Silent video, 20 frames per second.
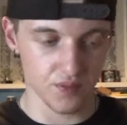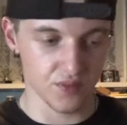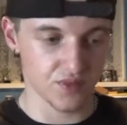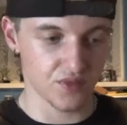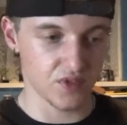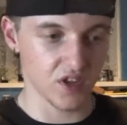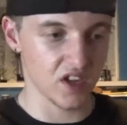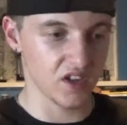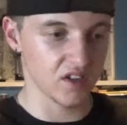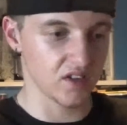
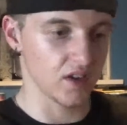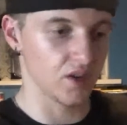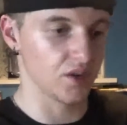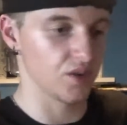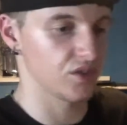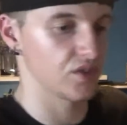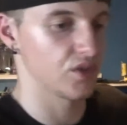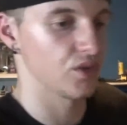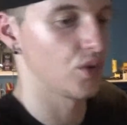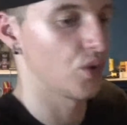
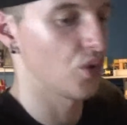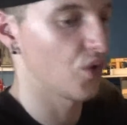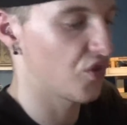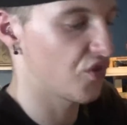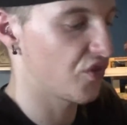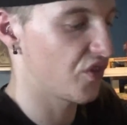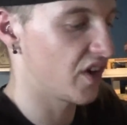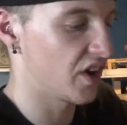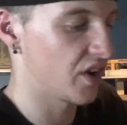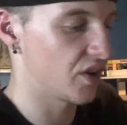Details are all
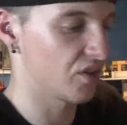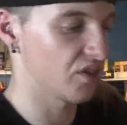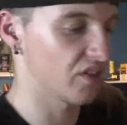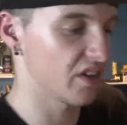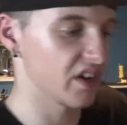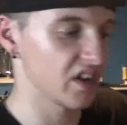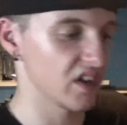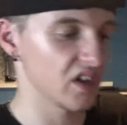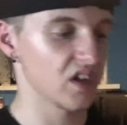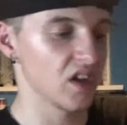fitted
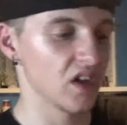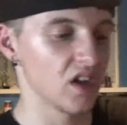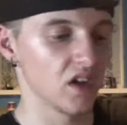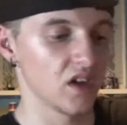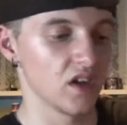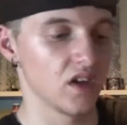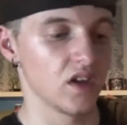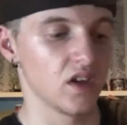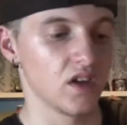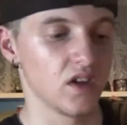already,
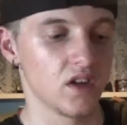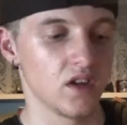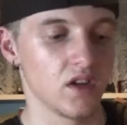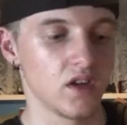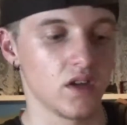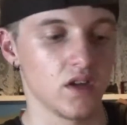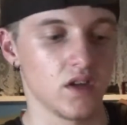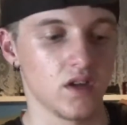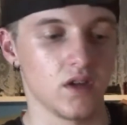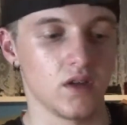
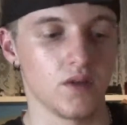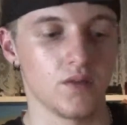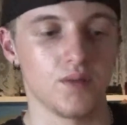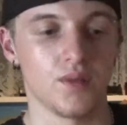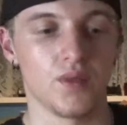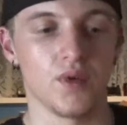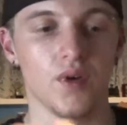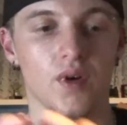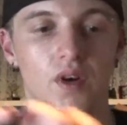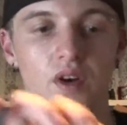
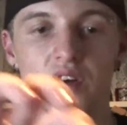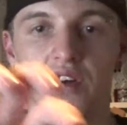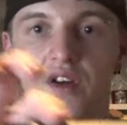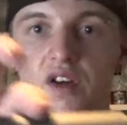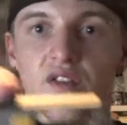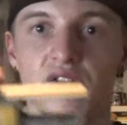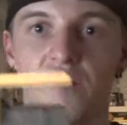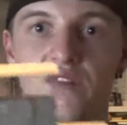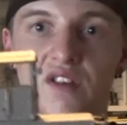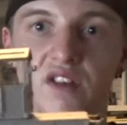but
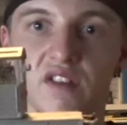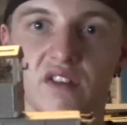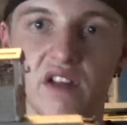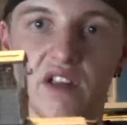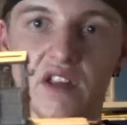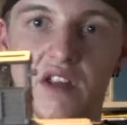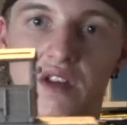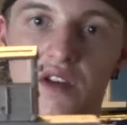very